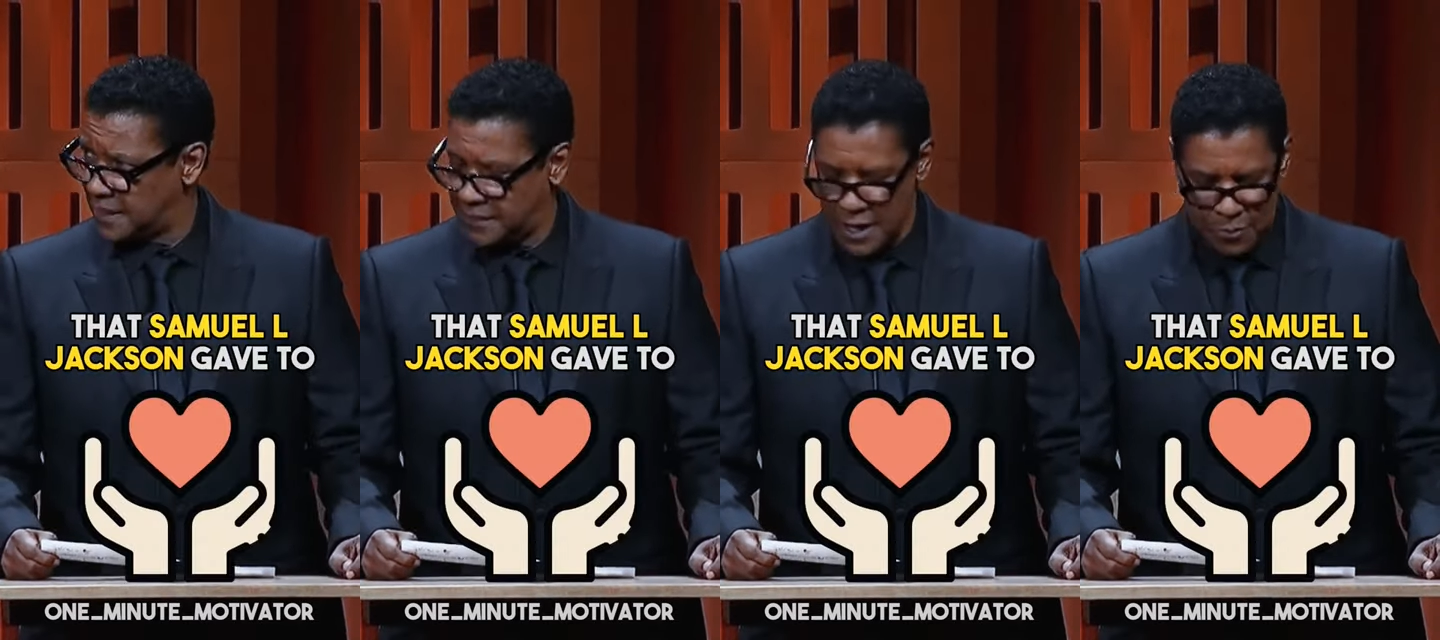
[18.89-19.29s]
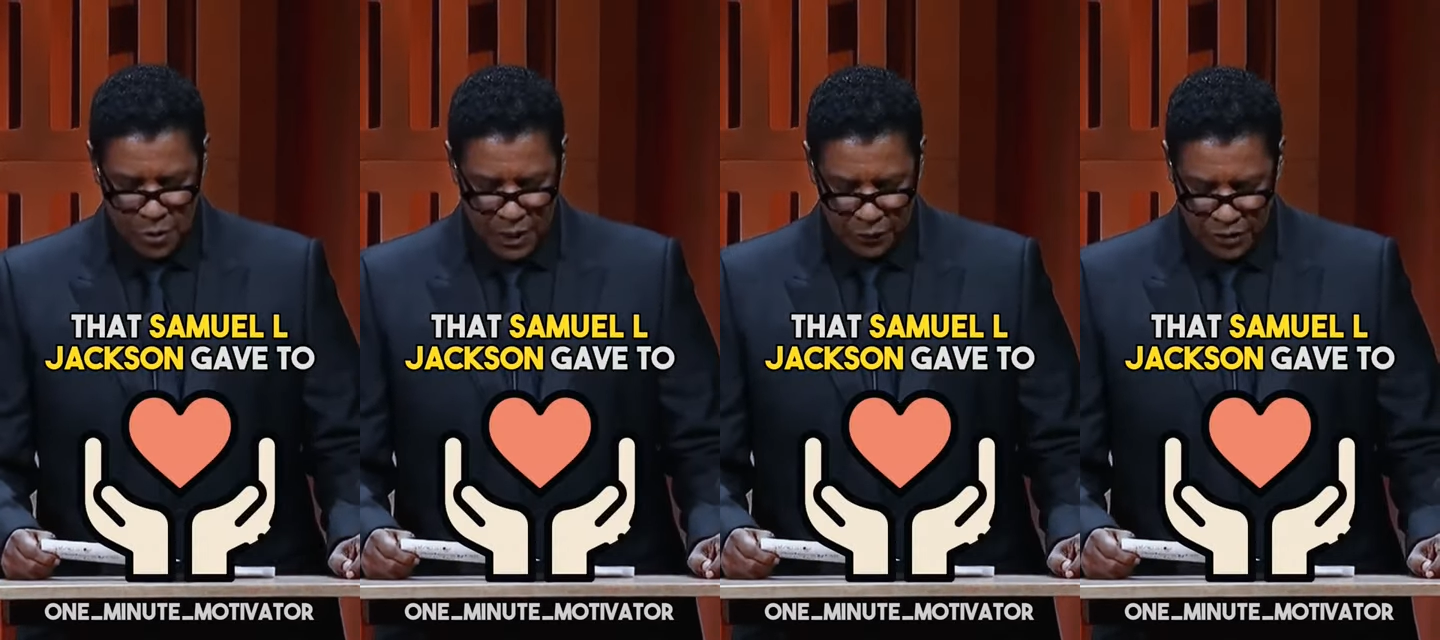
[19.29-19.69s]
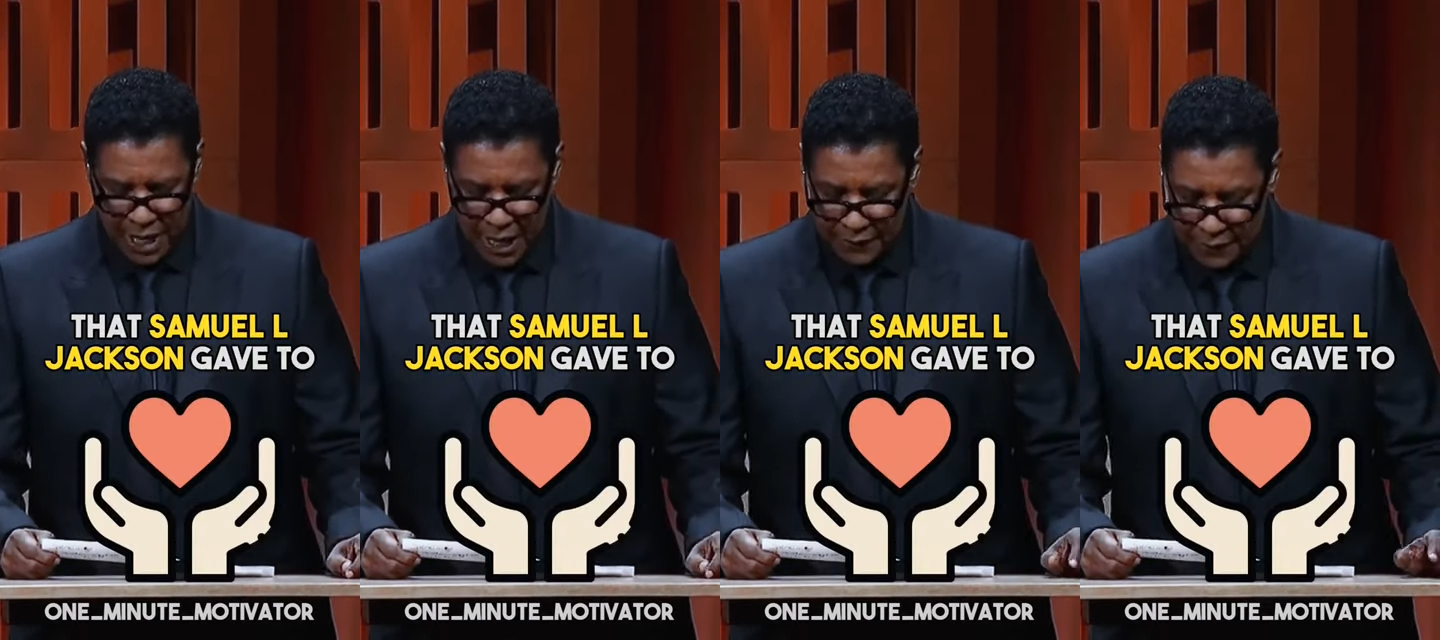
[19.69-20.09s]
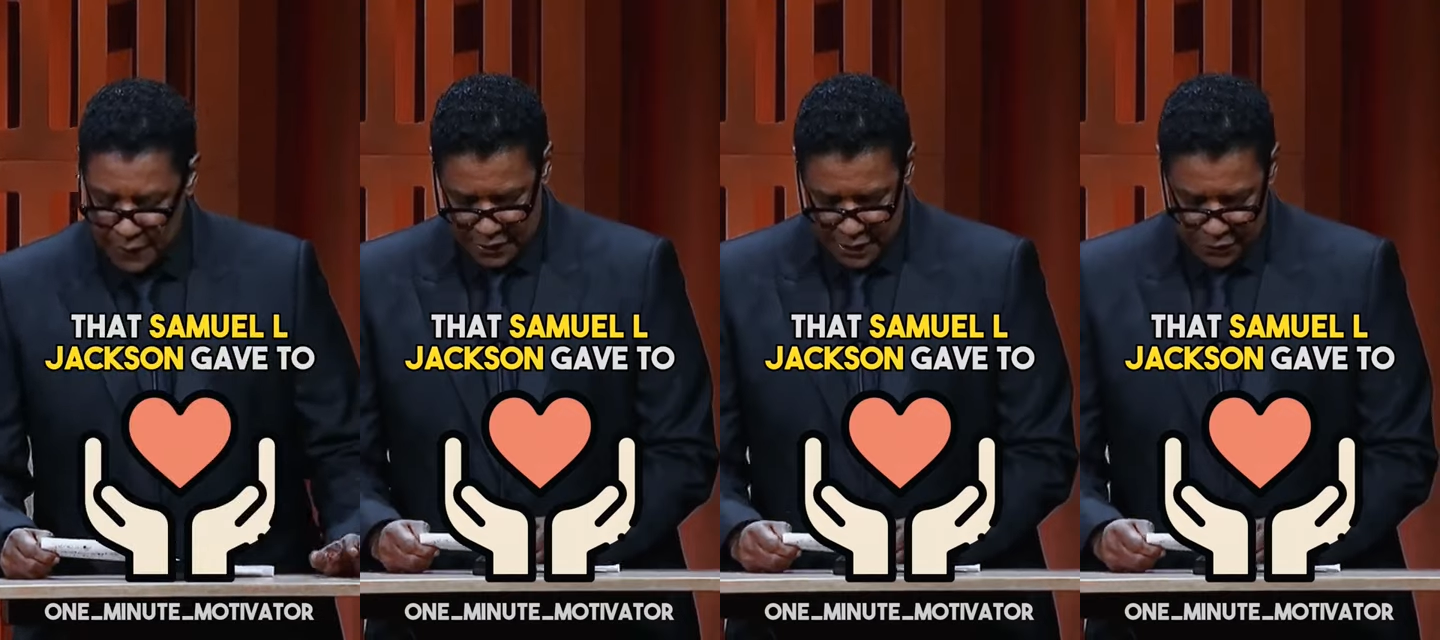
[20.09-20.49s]
that Samuel L.
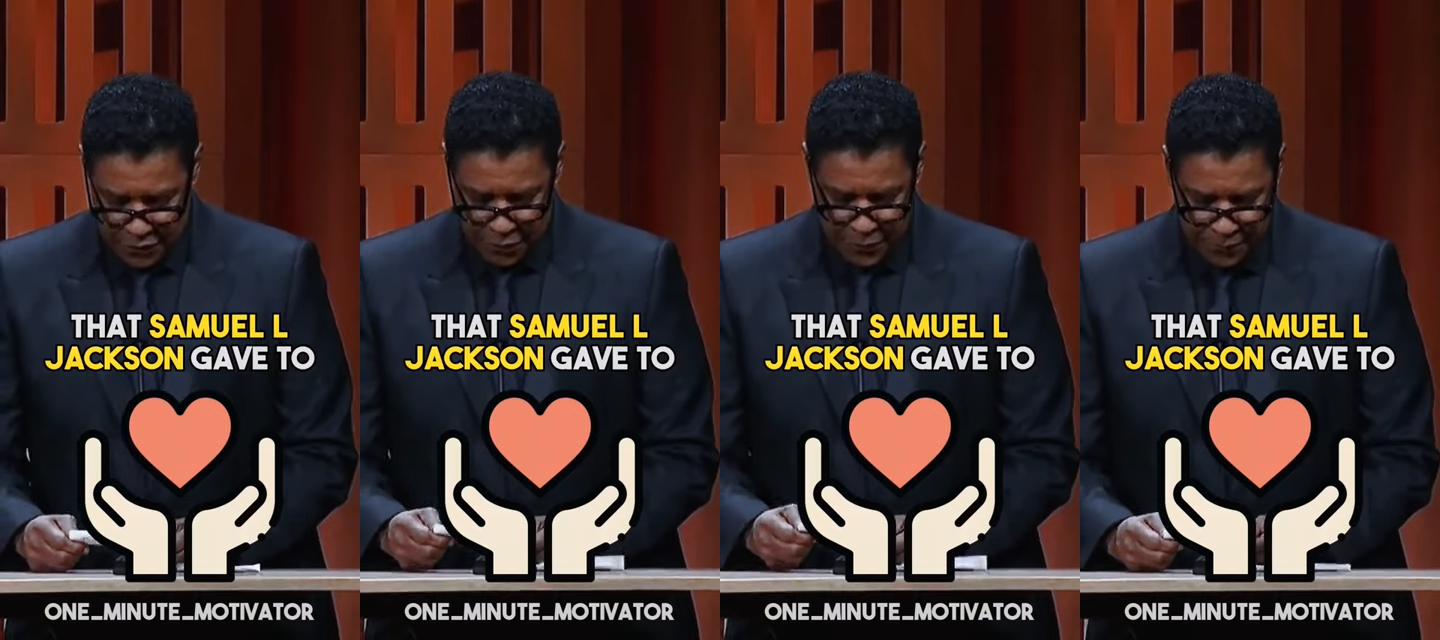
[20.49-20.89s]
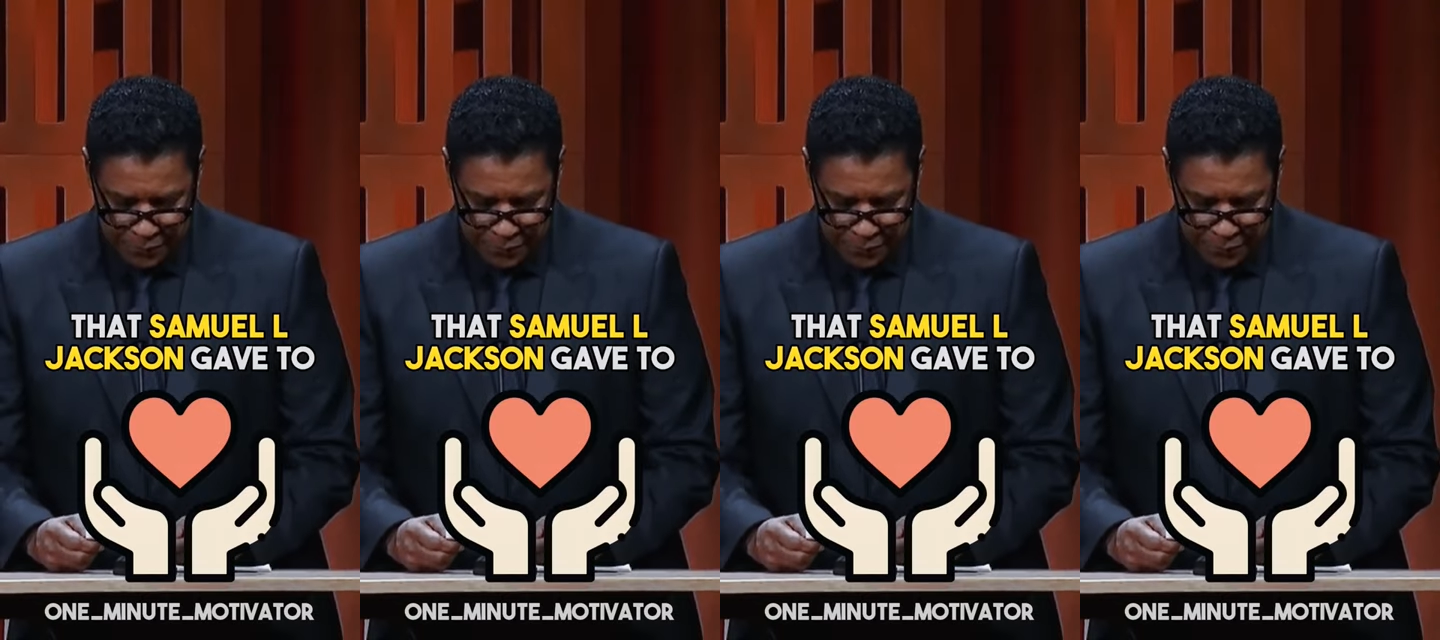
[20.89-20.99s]
Jackson give to.